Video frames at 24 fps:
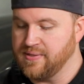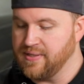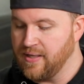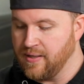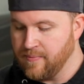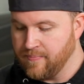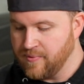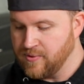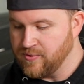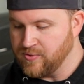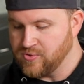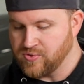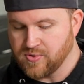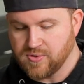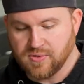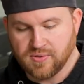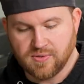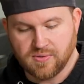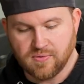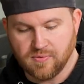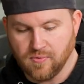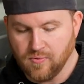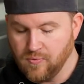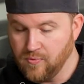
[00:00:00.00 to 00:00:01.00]
damaged,
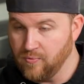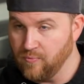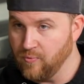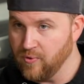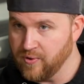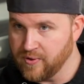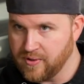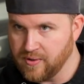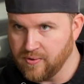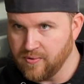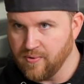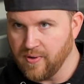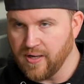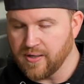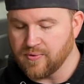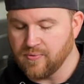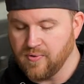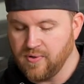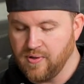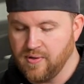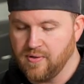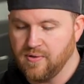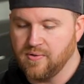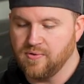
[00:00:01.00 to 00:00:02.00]
or working
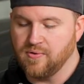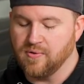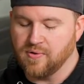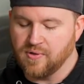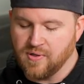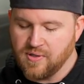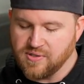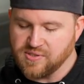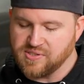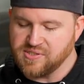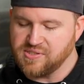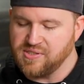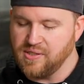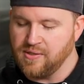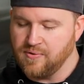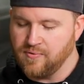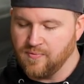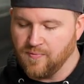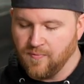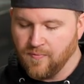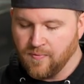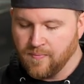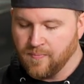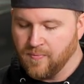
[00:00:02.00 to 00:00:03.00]
correctly. You're going to see
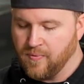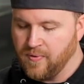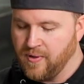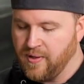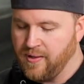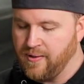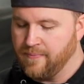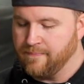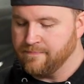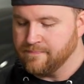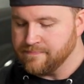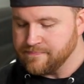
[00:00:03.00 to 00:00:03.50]
normally